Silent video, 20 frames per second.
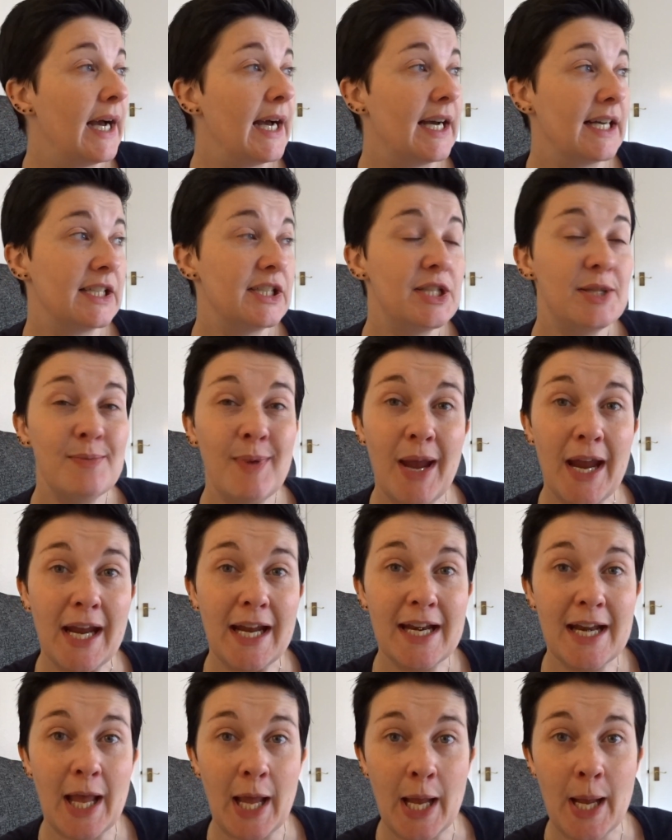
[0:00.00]
And she's
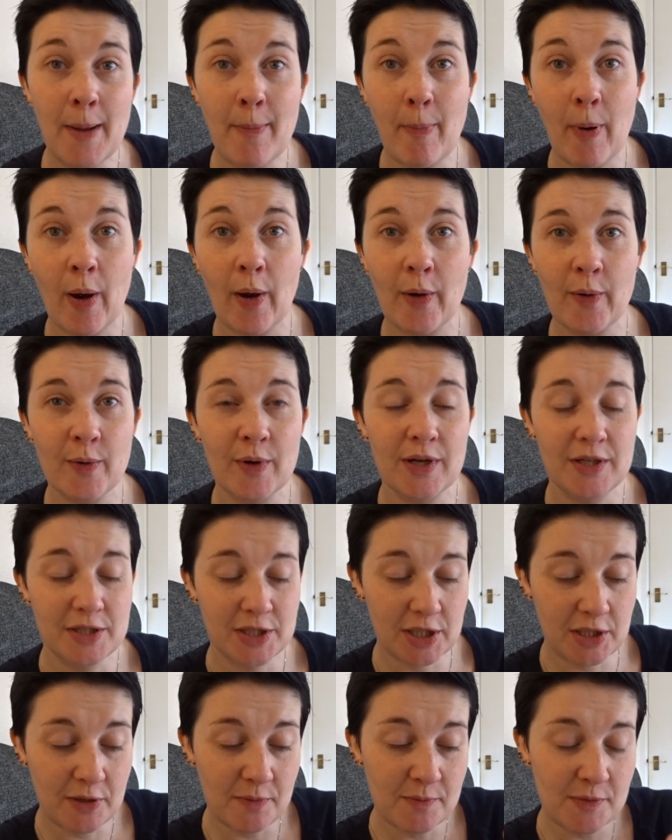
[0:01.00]
making a hippo, and
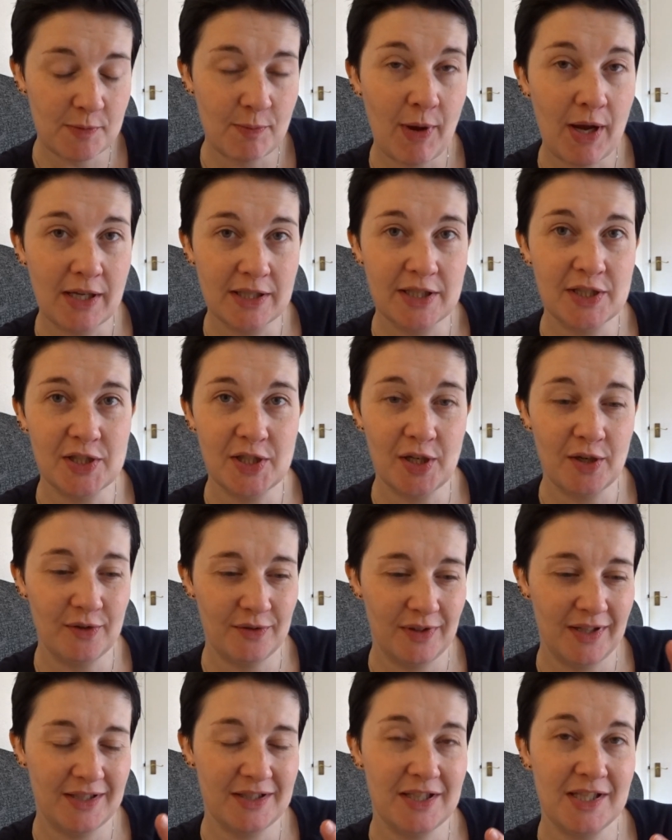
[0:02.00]
she comes back to
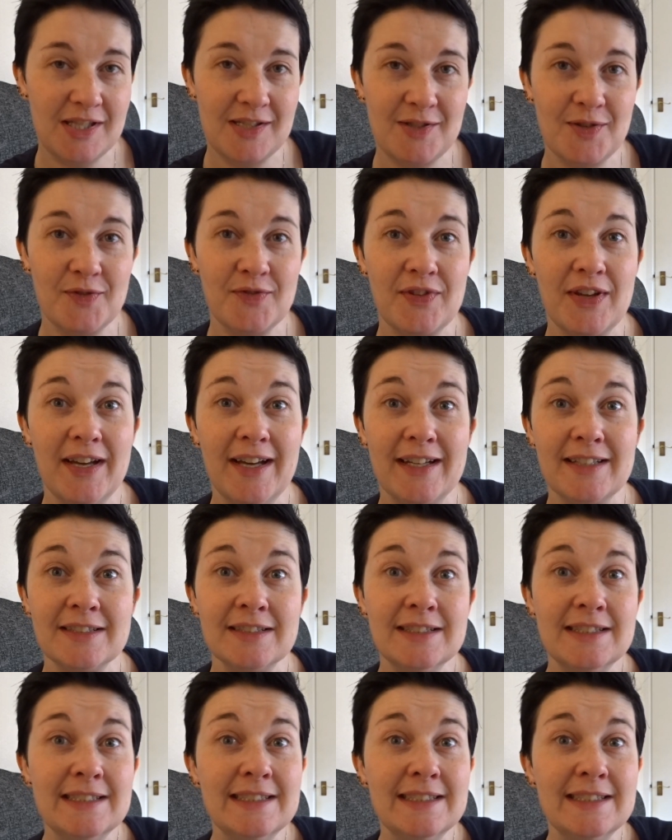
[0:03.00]
show, like, she's stuffed the head.